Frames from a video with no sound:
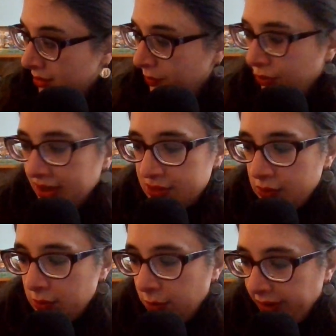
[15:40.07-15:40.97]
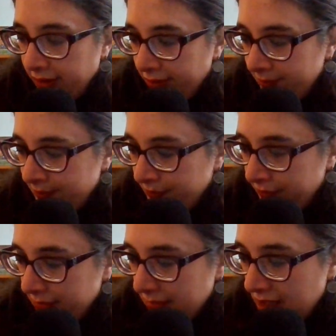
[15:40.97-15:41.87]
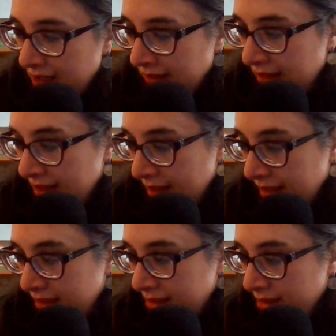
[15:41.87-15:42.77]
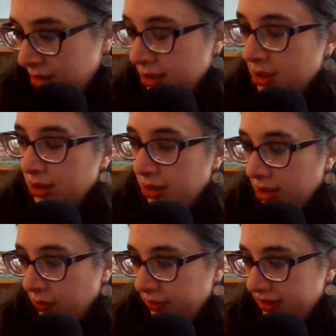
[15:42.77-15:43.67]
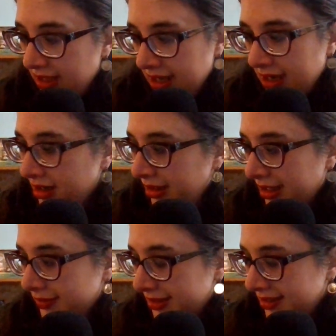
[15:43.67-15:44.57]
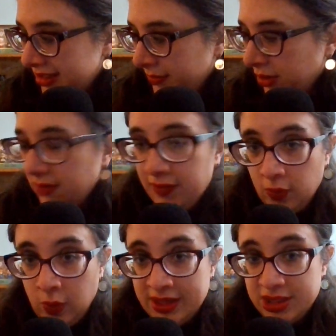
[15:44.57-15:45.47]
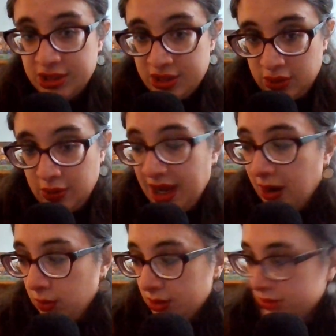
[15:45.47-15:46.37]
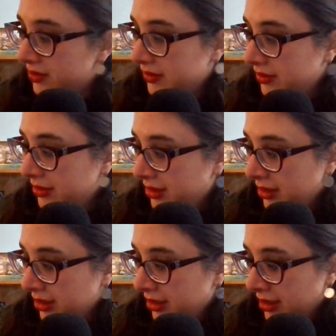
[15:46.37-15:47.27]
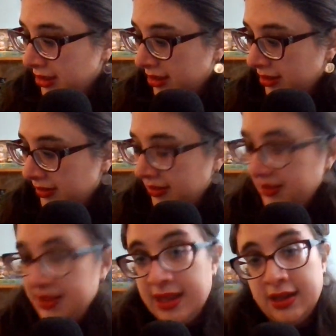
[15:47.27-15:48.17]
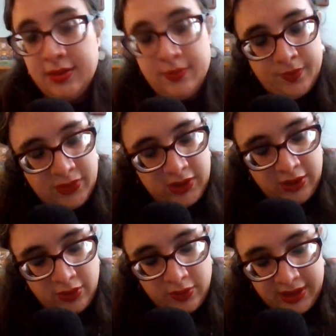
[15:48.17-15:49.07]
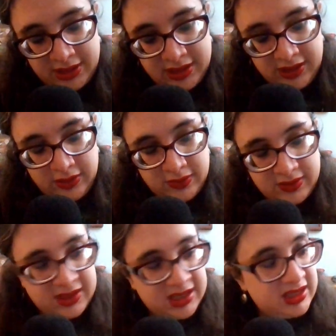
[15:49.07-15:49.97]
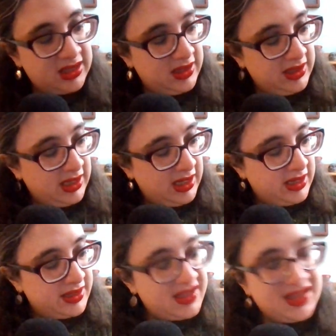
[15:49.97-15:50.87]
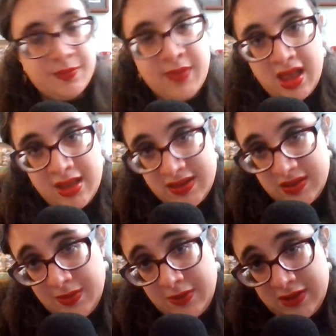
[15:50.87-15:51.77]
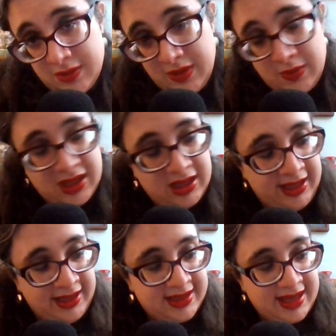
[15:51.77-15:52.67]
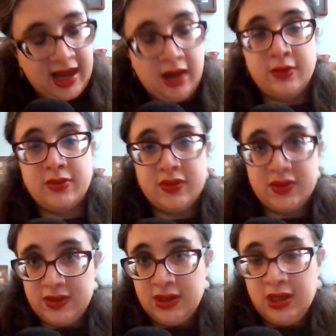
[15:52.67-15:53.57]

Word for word: Bring to a boil and then Lower the heat and allow to simmer for one to two hours. Then you're going to use this. The smell is supposed to be what cleans the house.